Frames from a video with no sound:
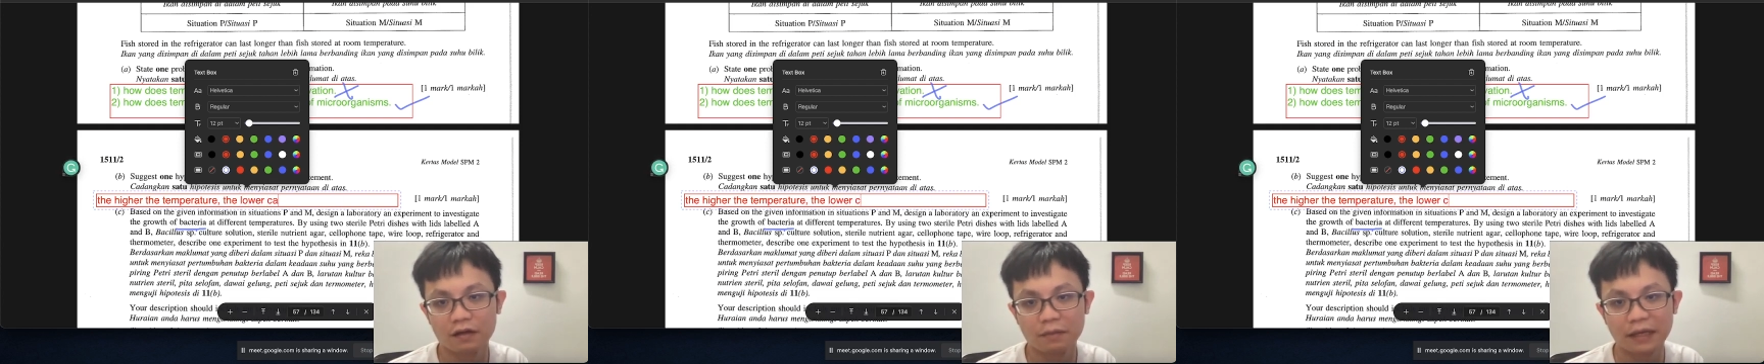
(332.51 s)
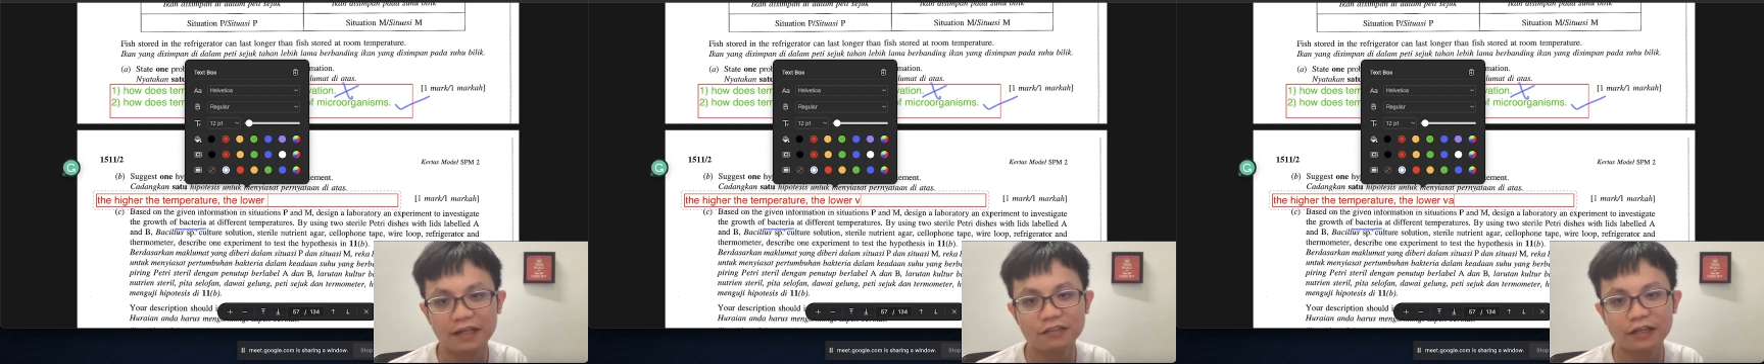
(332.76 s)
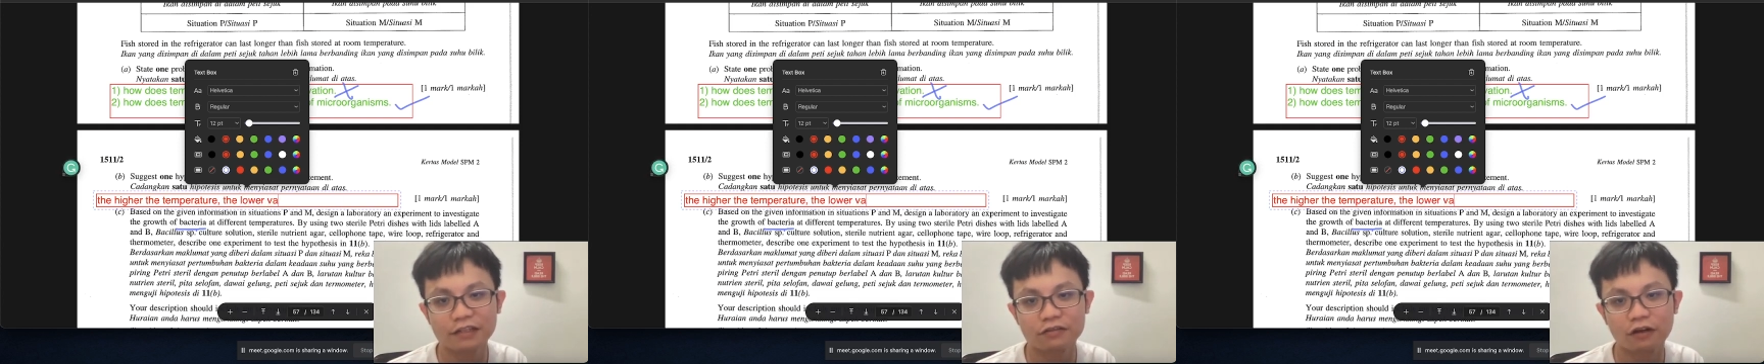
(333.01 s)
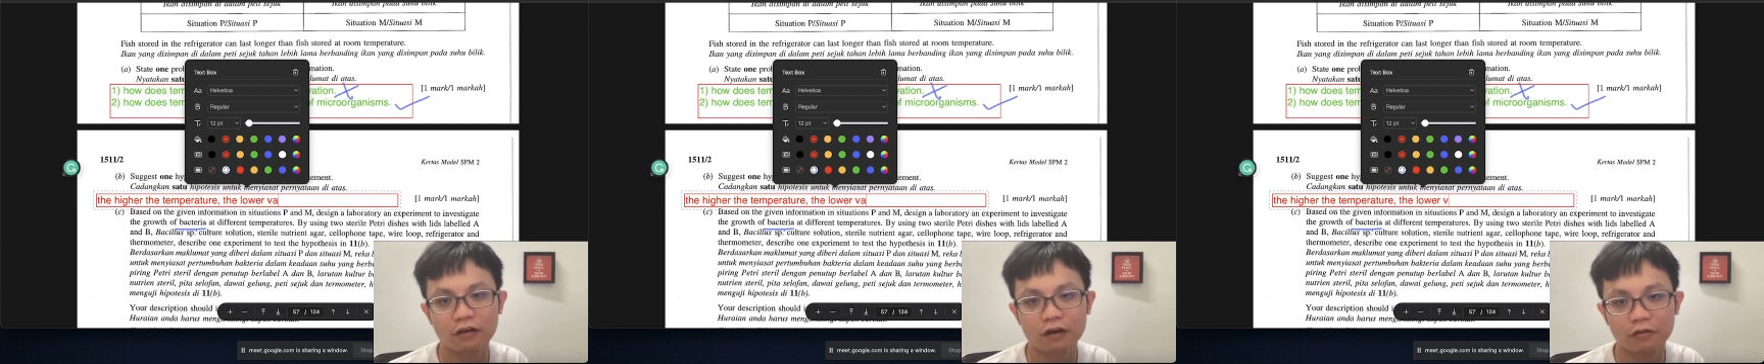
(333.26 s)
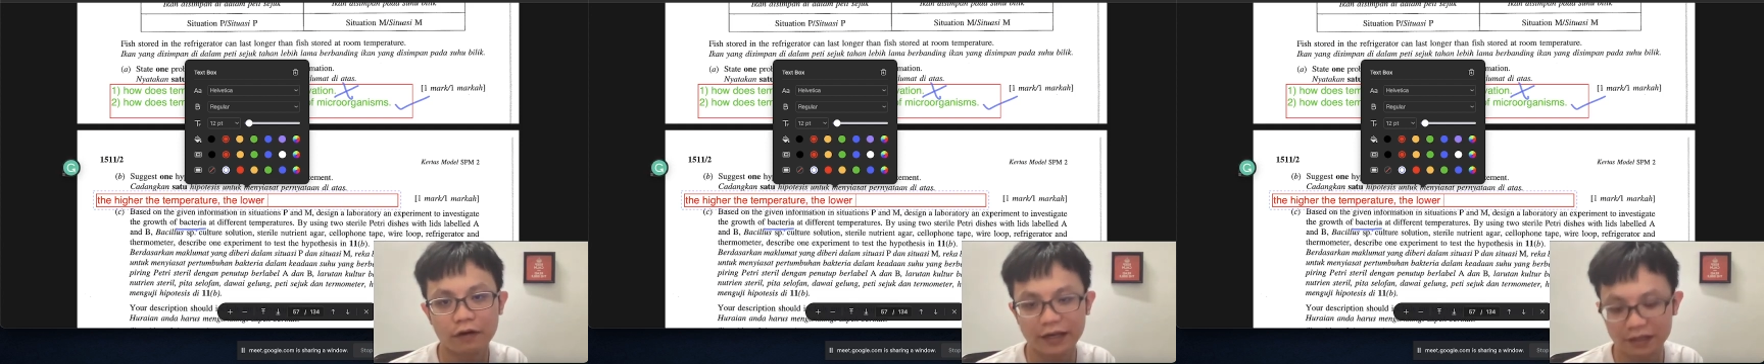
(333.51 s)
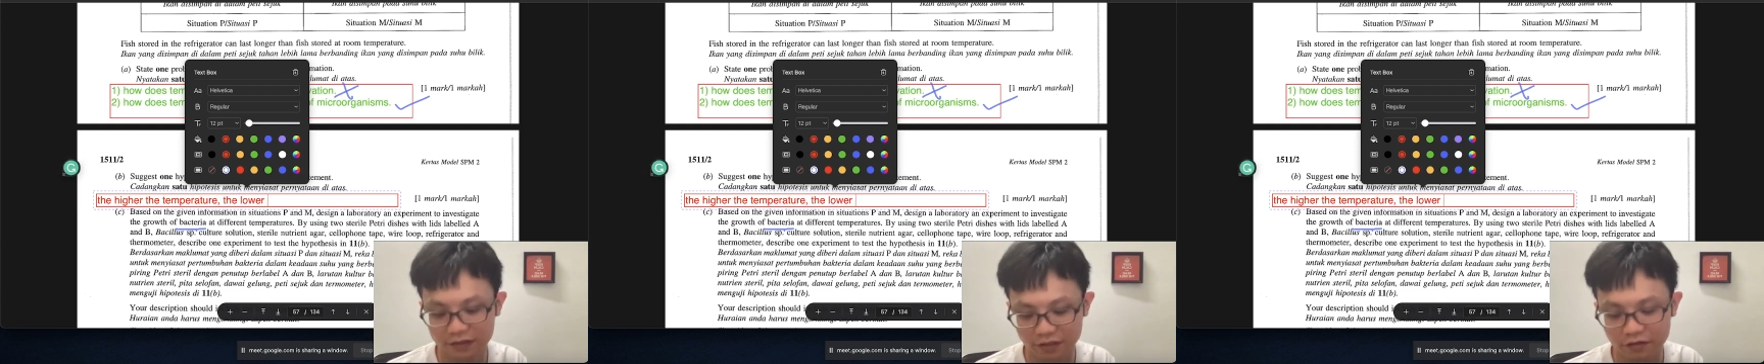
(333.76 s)
But this one is wrong, or why
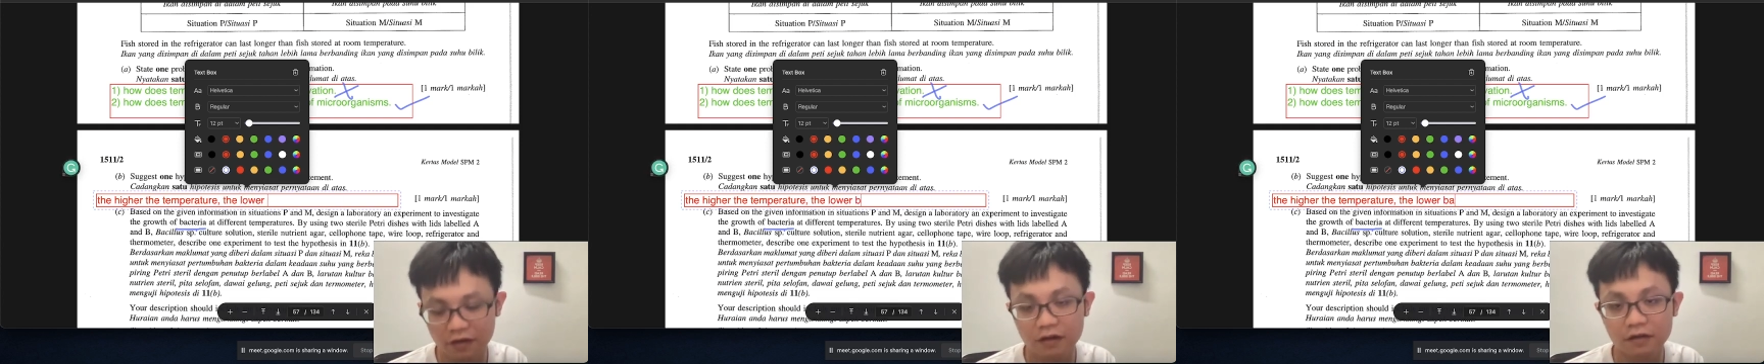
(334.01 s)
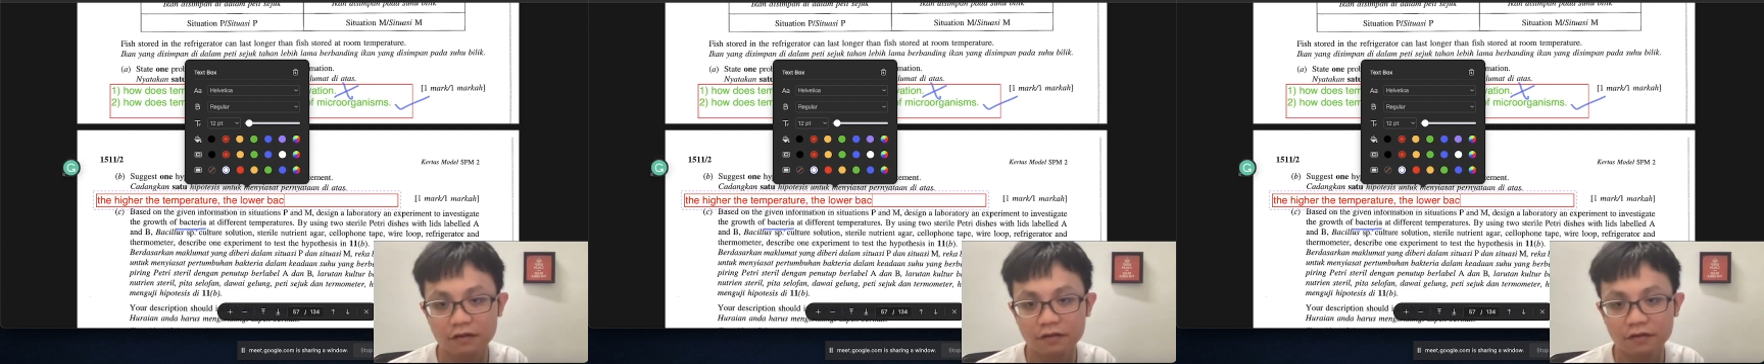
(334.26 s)
is it wrong?